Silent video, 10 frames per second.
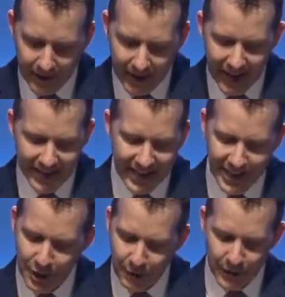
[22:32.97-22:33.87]
I
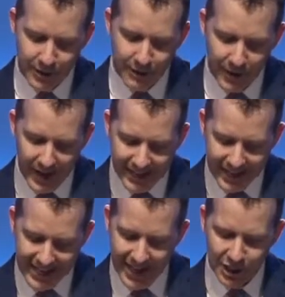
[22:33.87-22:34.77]
thank you for the divine
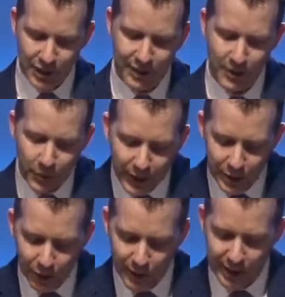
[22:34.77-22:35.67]
connections and
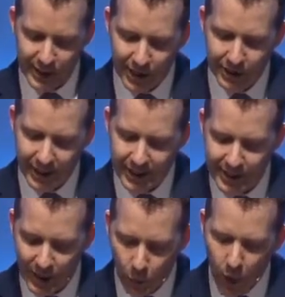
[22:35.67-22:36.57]
resources they'll need as
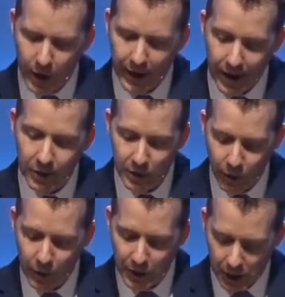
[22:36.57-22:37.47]
they walk out
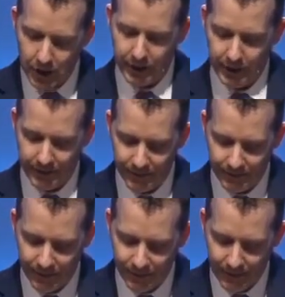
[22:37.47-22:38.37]
your calling.
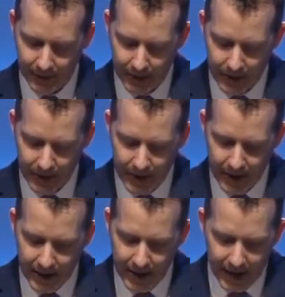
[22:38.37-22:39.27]

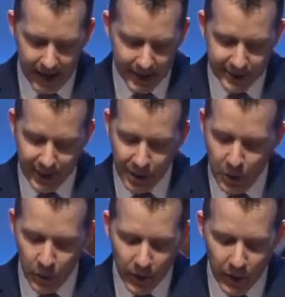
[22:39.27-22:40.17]
I ask that you
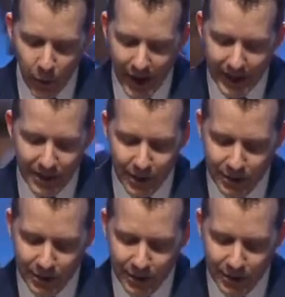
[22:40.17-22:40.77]
reawaken those